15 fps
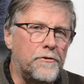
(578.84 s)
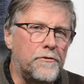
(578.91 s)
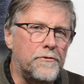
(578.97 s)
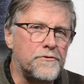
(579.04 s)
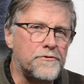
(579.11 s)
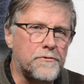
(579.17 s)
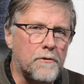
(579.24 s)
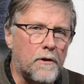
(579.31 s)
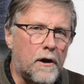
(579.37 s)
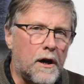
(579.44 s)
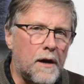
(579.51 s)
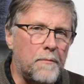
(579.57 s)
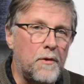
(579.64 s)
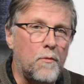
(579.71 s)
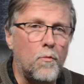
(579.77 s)

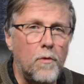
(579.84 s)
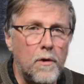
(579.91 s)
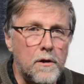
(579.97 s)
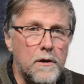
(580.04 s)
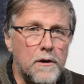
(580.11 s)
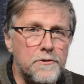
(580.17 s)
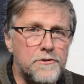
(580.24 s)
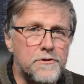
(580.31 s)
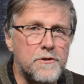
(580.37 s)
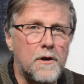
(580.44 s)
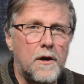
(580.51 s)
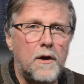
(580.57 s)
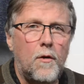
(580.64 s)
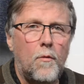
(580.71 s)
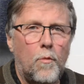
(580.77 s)
describe in words
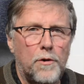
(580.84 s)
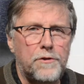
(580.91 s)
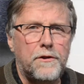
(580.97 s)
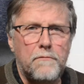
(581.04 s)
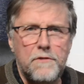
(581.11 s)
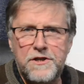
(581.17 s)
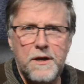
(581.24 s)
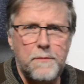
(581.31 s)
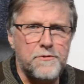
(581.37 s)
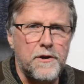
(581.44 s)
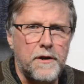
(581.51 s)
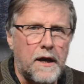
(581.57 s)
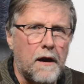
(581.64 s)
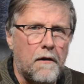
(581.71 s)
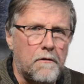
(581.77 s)
what the reception
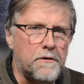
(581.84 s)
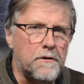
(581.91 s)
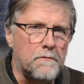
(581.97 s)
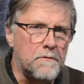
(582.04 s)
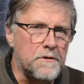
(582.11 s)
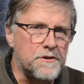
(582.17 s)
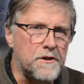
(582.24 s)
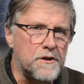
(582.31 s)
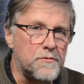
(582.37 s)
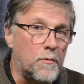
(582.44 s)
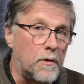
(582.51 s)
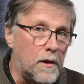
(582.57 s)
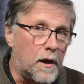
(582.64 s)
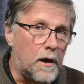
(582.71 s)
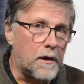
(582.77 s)
characteristics were
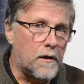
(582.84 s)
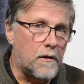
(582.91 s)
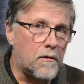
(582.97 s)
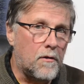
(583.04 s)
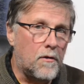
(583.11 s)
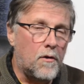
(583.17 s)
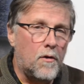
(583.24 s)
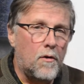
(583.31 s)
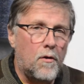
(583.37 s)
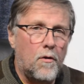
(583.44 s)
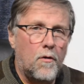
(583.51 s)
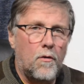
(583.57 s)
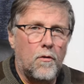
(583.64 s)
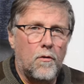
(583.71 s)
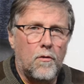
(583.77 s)
like,
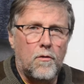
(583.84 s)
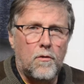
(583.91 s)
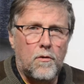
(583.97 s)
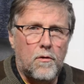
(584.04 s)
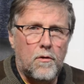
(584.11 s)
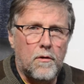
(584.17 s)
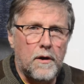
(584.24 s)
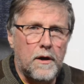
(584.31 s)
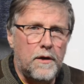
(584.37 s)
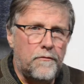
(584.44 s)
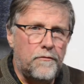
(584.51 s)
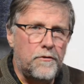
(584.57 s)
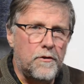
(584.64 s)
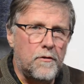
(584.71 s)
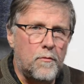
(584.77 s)
or if
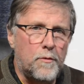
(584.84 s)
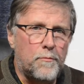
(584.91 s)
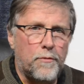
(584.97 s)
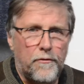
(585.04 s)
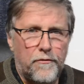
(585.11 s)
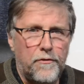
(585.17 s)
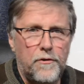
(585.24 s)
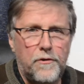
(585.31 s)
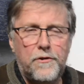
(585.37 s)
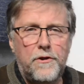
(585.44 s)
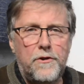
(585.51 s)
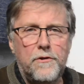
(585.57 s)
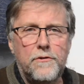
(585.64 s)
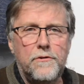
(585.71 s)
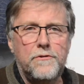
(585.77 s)
you would prefer to
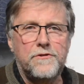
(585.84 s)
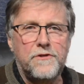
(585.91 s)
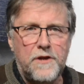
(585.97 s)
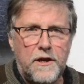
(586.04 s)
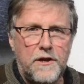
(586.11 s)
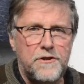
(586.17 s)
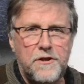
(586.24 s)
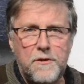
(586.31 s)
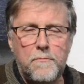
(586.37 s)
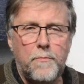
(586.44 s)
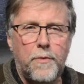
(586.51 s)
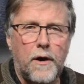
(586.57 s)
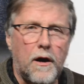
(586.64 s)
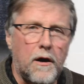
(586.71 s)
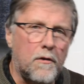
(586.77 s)
use the
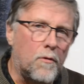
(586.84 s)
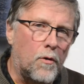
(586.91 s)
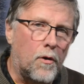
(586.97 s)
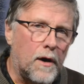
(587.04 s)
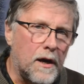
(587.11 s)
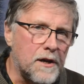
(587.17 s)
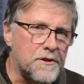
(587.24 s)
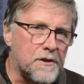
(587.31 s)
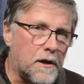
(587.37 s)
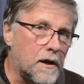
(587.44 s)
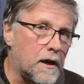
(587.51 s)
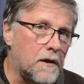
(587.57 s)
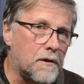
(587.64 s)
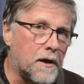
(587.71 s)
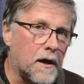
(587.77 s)
SINPO or
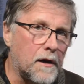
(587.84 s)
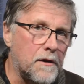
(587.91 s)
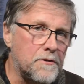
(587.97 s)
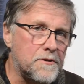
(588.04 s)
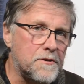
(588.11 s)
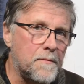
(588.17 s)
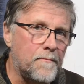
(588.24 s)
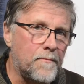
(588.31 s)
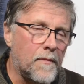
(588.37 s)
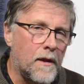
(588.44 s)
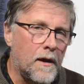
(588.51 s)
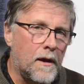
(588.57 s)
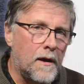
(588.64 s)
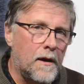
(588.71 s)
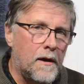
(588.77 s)
SIO codes.
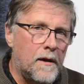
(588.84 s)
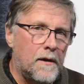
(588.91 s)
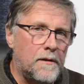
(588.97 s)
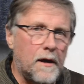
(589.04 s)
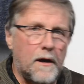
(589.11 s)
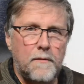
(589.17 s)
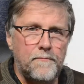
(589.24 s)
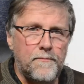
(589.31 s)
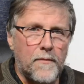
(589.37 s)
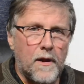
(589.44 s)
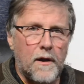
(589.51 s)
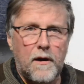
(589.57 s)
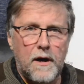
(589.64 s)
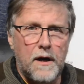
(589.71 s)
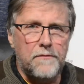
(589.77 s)
Now, I have